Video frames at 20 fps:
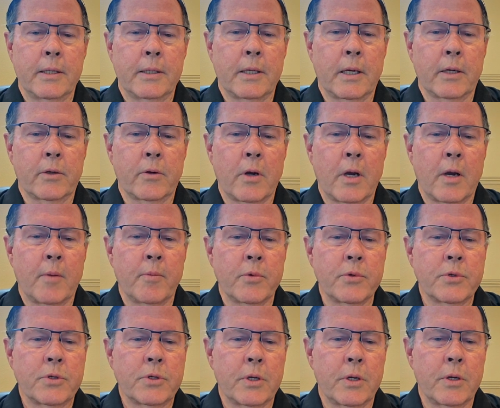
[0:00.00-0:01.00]
Dr.
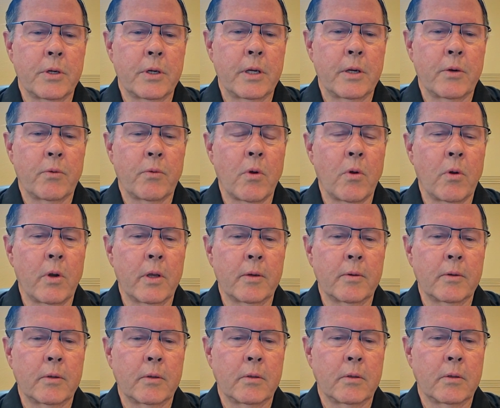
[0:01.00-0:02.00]
Hammers
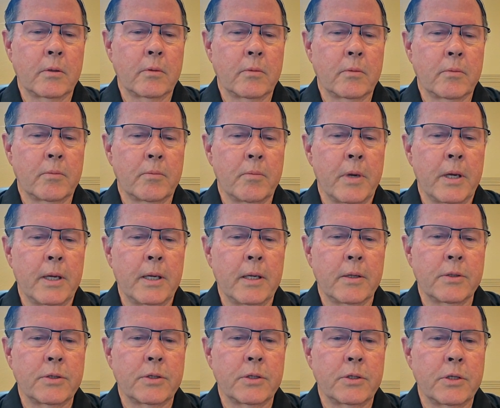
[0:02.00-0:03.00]
enrolling me
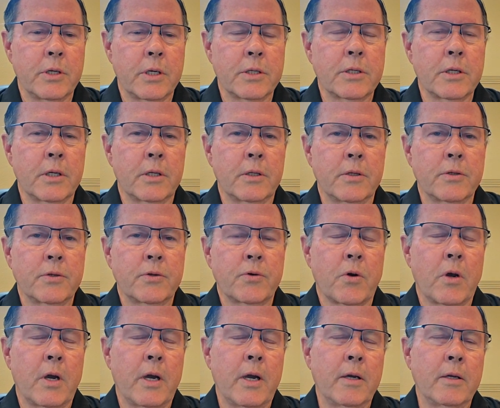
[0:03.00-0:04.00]
and suggesting this
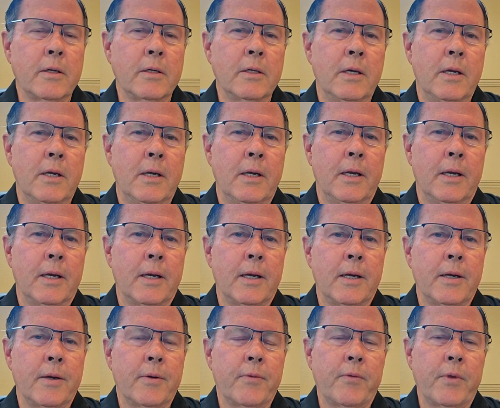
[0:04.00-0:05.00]
trial
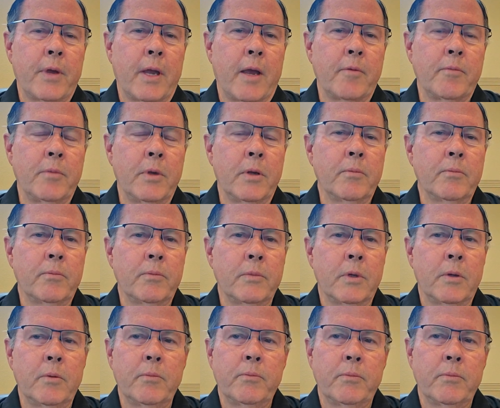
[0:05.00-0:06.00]
had been,
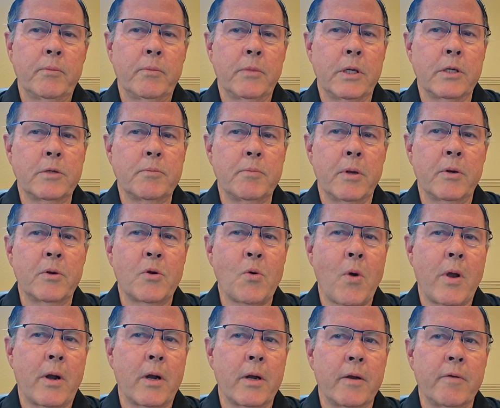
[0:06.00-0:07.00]
it's been
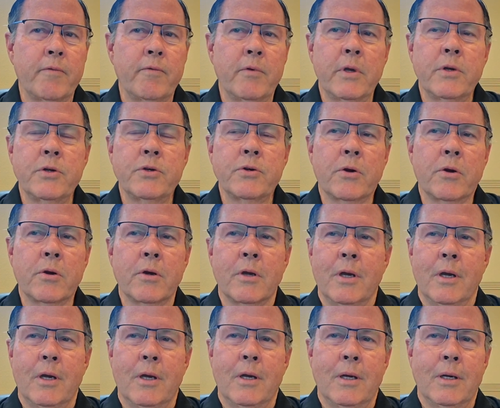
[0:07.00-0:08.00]
quite an adventure.
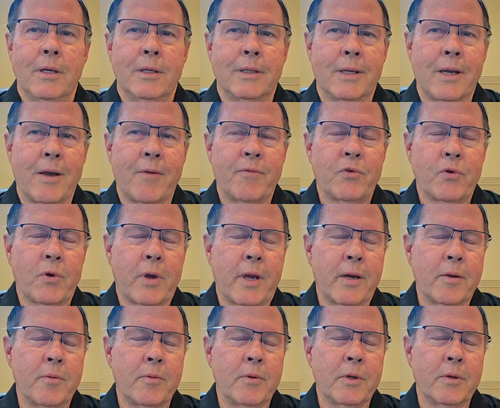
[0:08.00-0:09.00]
And I've
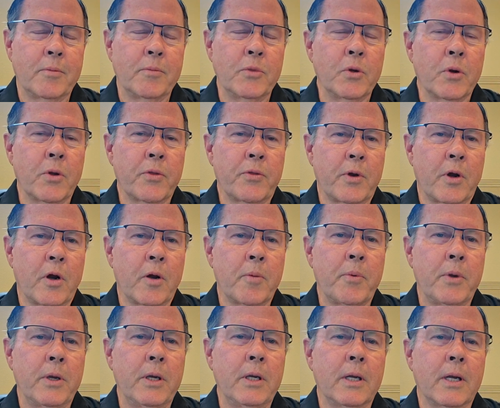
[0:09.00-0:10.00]
tried
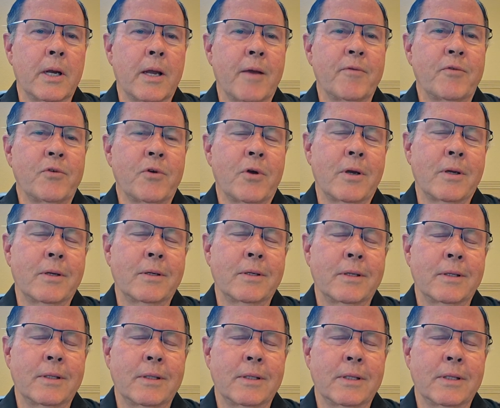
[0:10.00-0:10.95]
immunotherapy, and I've tried